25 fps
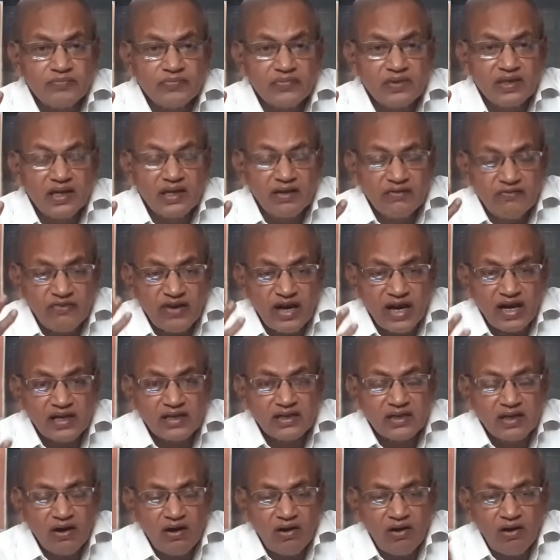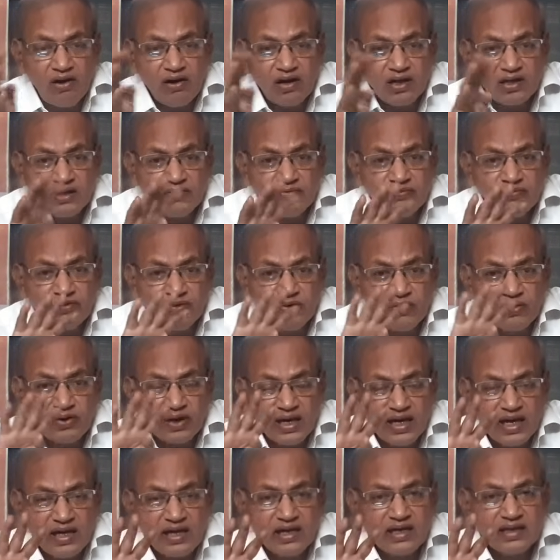In fact, all the four
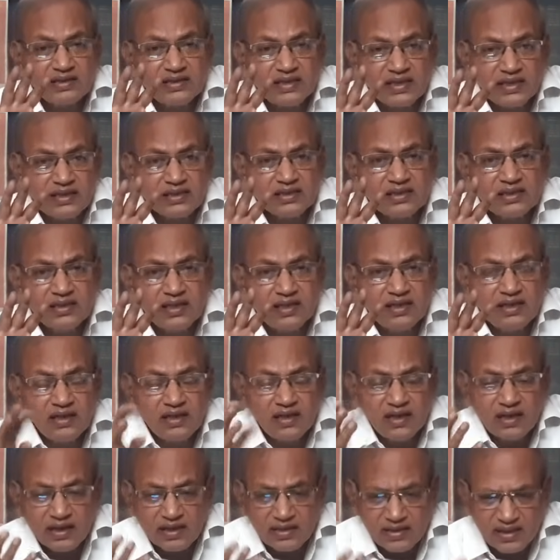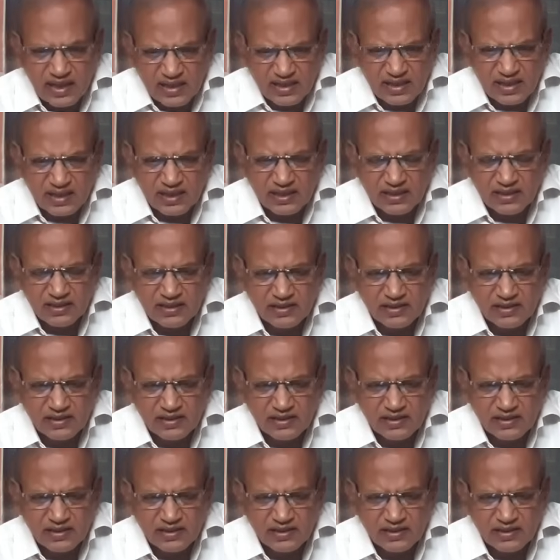energies that